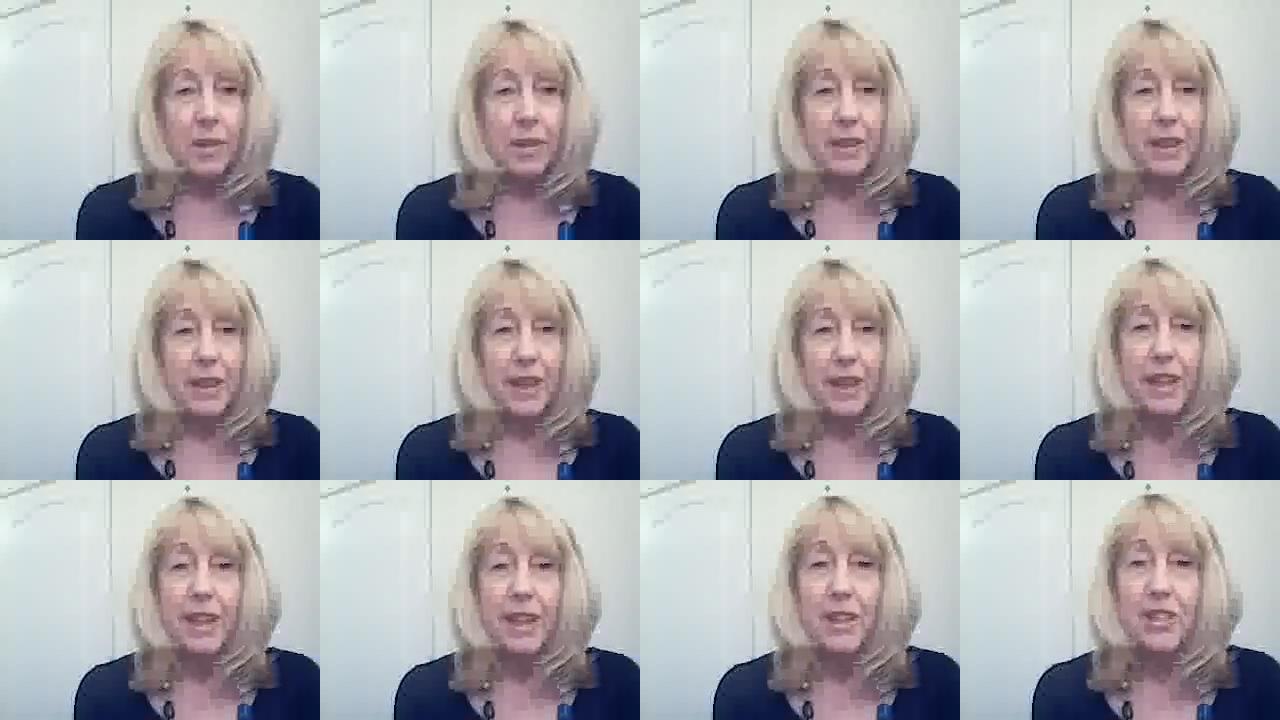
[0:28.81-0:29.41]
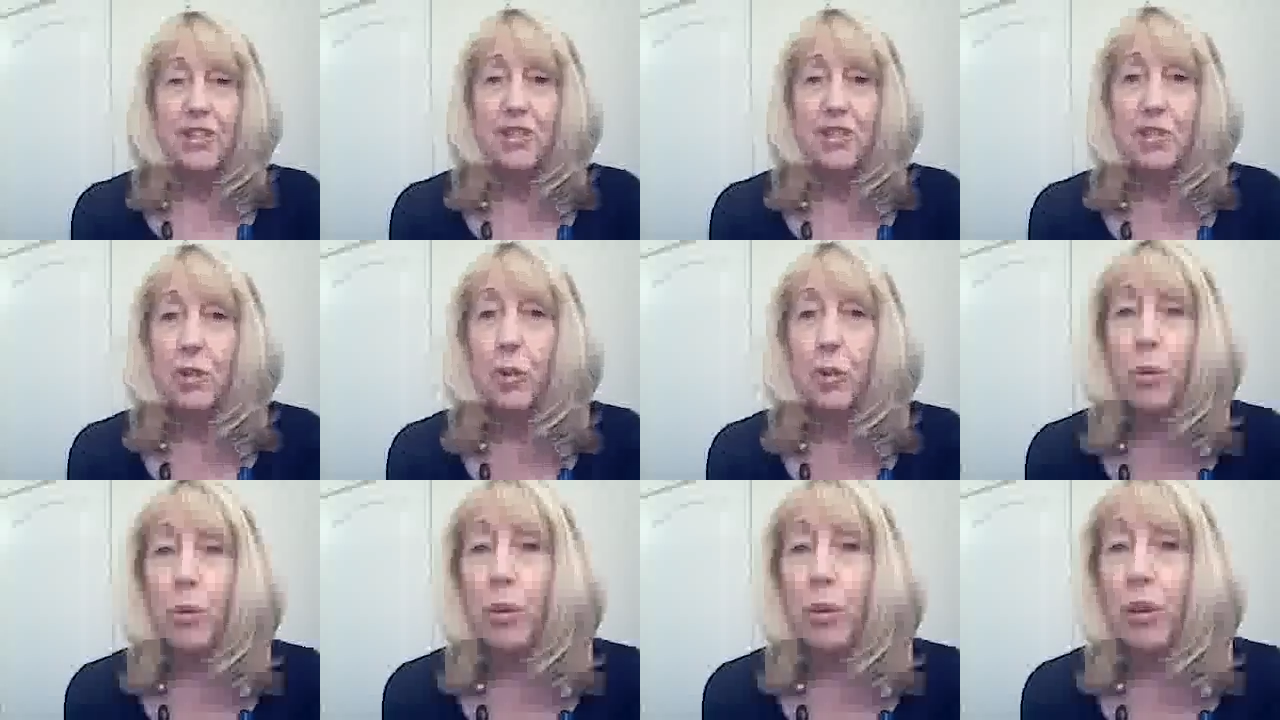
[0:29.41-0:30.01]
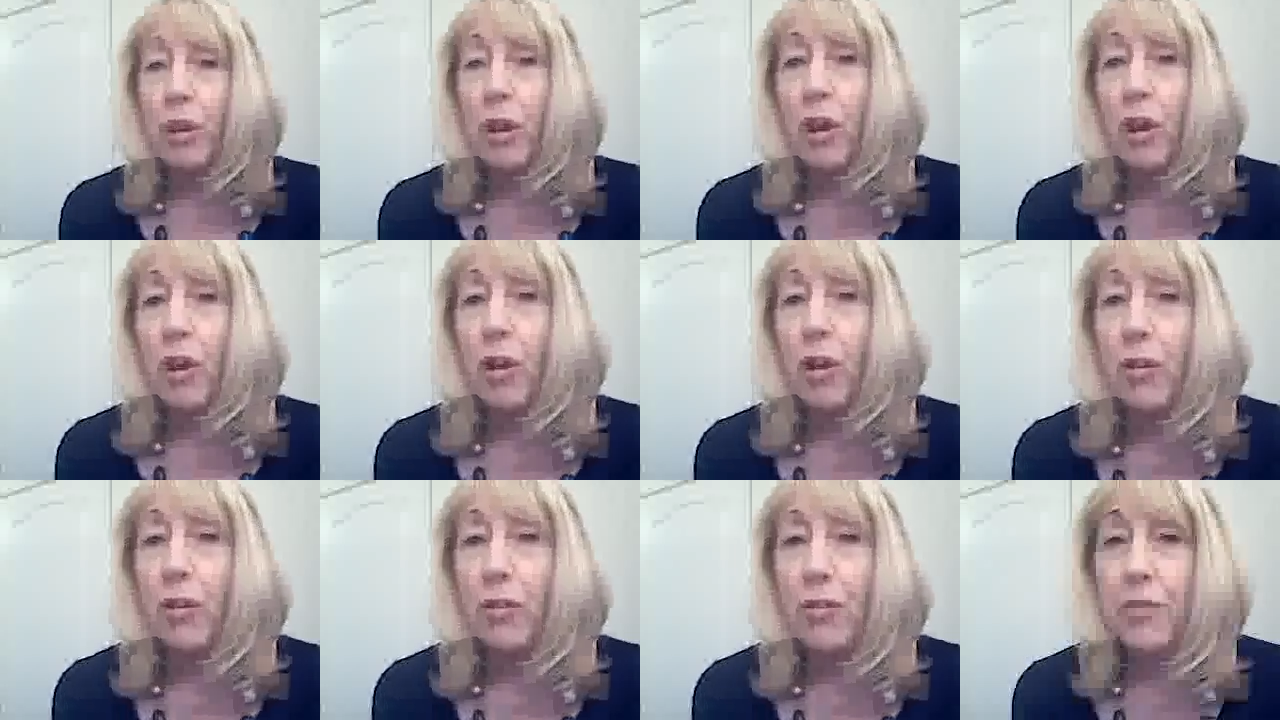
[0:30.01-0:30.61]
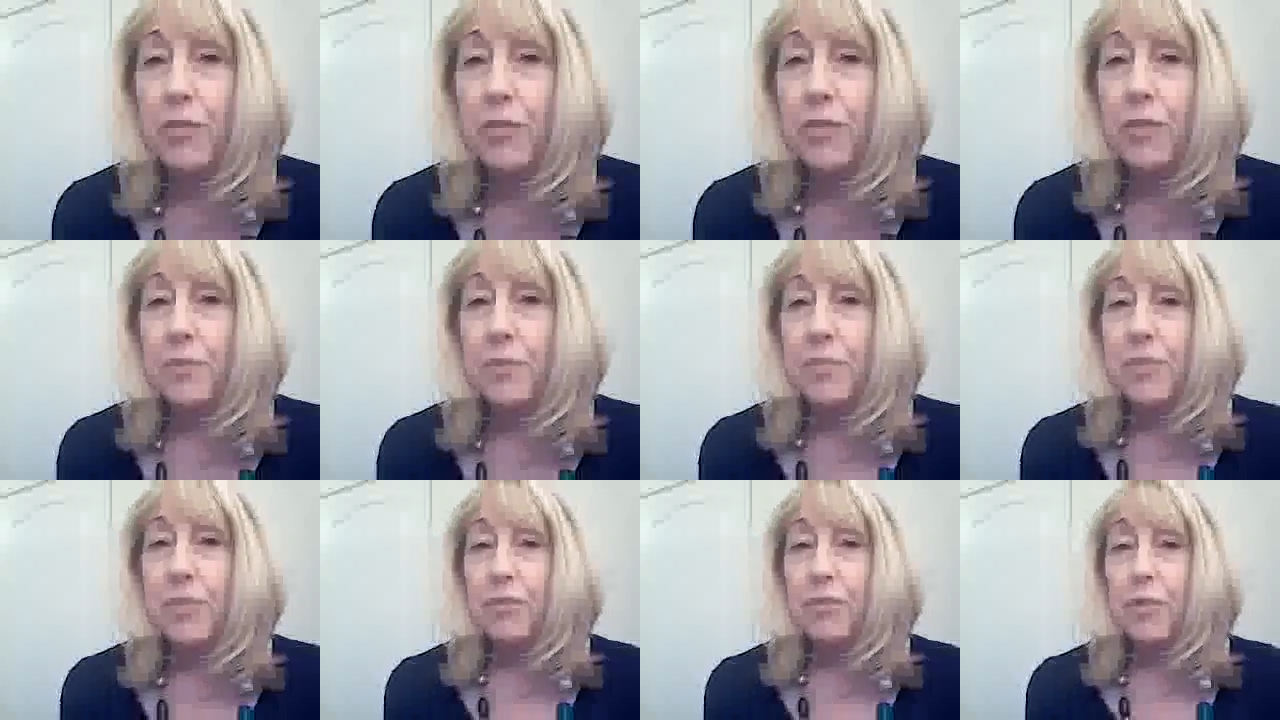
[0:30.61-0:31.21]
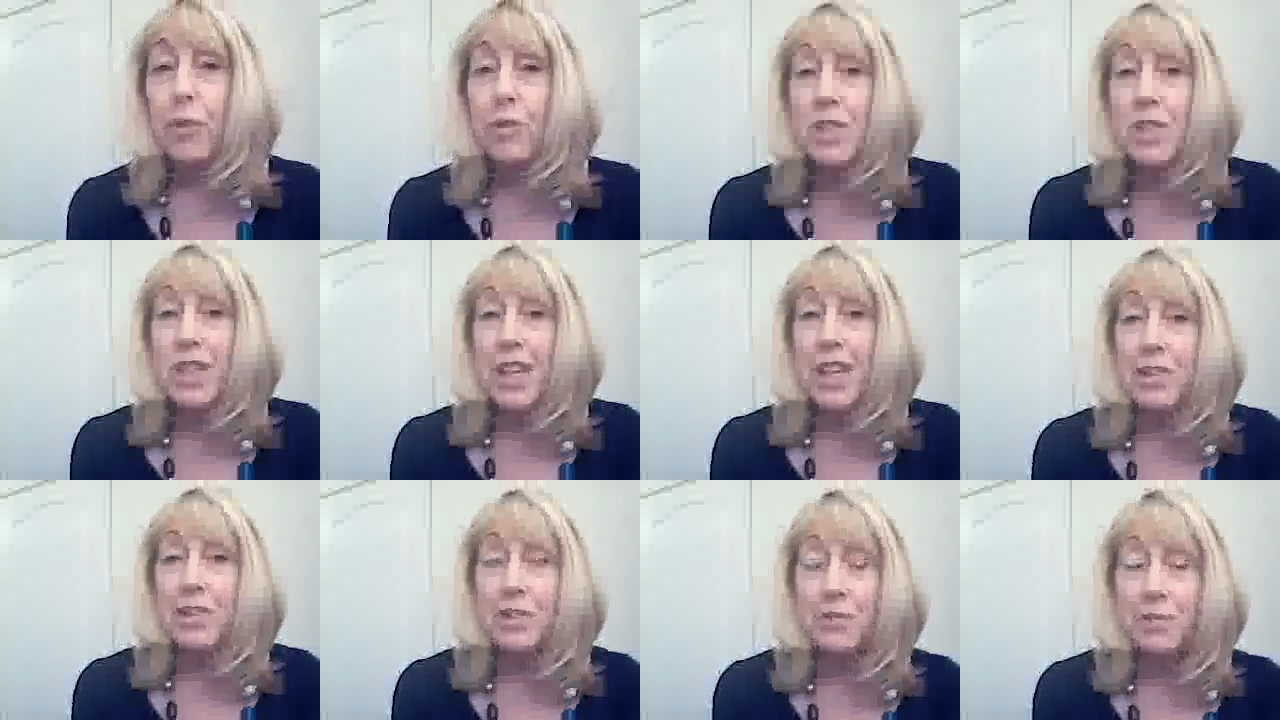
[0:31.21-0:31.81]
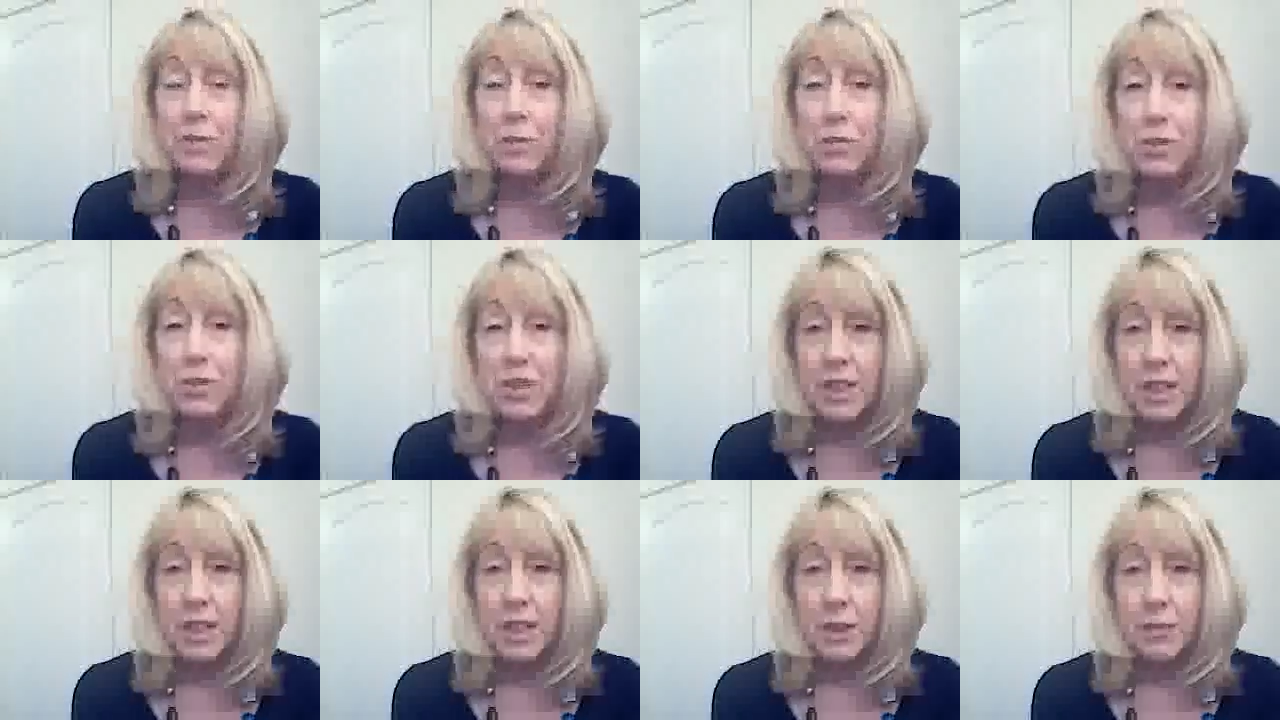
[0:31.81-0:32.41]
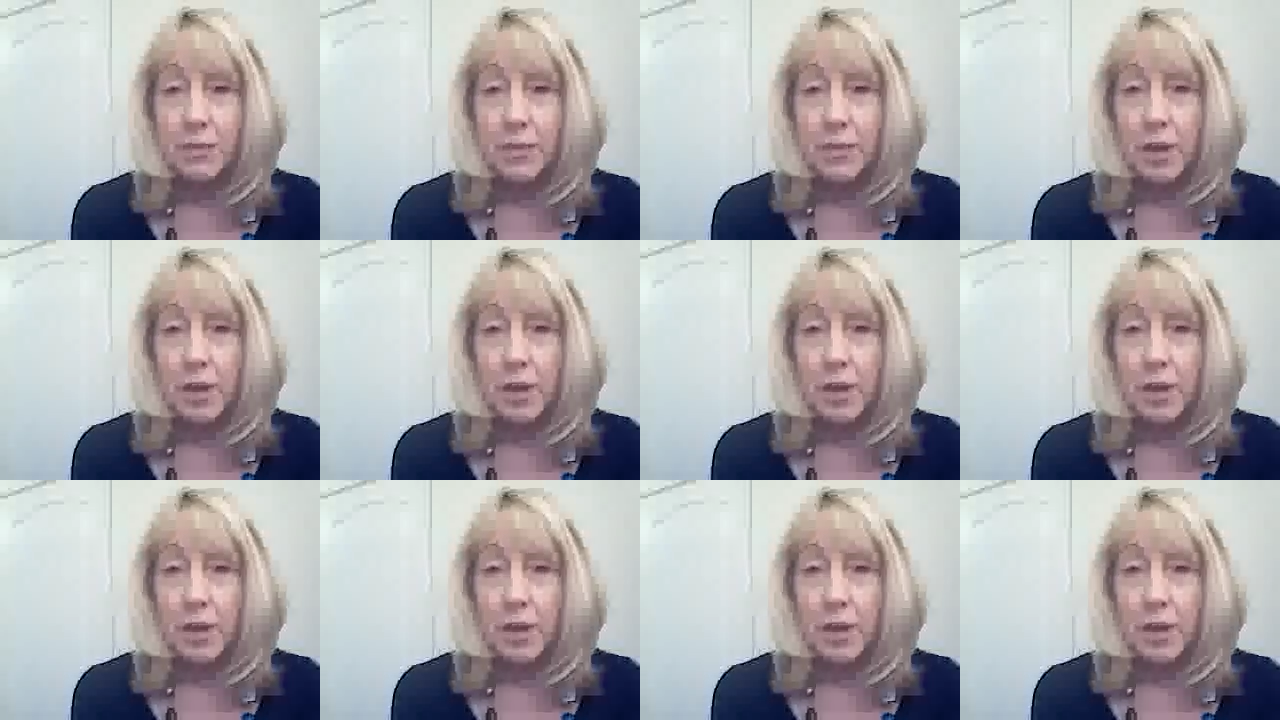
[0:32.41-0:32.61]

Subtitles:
Getting a score of 40 out of 40